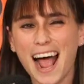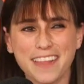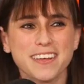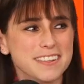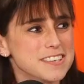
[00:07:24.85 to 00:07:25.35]
I
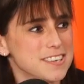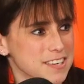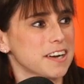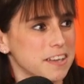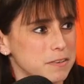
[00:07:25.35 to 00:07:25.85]
think this is
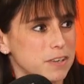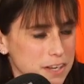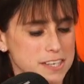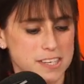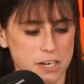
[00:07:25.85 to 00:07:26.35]
going to
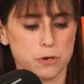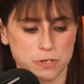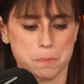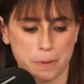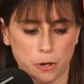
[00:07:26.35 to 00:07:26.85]
continue
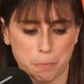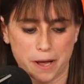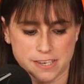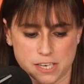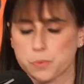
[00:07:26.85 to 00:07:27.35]
to build
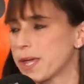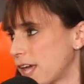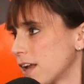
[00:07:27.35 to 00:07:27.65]
buzz go as we get.